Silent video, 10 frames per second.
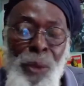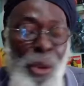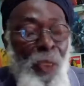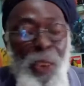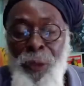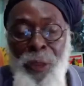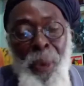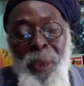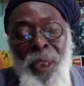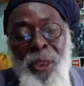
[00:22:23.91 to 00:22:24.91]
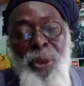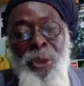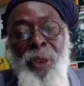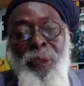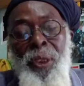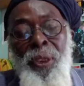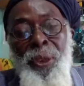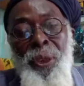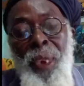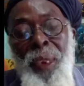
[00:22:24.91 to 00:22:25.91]
So you have a different matter, you resolve it
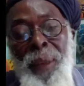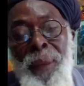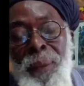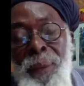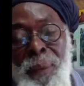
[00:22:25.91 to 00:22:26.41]
internally.